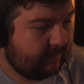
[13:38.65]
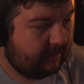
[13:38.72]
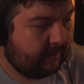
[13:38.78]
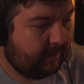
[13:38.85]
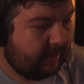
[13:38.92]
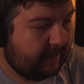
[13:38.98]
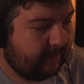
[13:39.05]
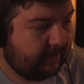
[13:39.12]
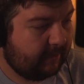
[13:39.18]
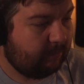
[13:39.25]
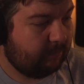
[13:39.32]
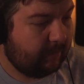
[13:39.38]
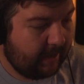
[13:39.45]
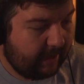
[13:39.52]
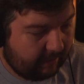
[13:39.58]
kind of
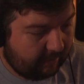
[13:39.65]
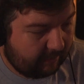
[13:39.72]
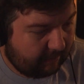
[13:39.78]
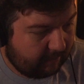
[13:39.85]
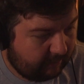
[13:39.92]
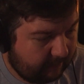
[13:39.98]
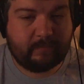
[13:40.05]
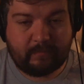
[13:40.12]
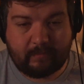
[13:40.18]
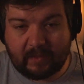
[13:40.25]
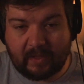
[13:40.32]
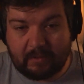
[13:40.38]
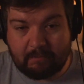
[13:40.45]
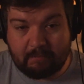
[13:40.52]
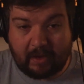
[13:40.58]
compare
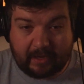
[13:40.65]
my